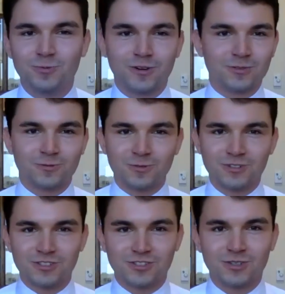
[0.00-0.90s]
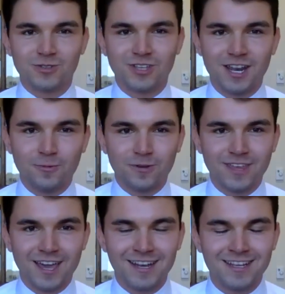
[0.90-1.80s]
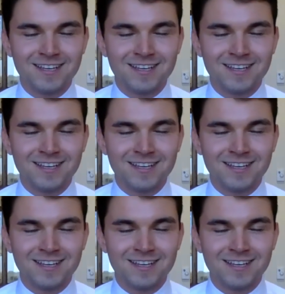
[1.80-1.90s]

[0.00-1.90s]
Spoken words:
What are the rules associated with that?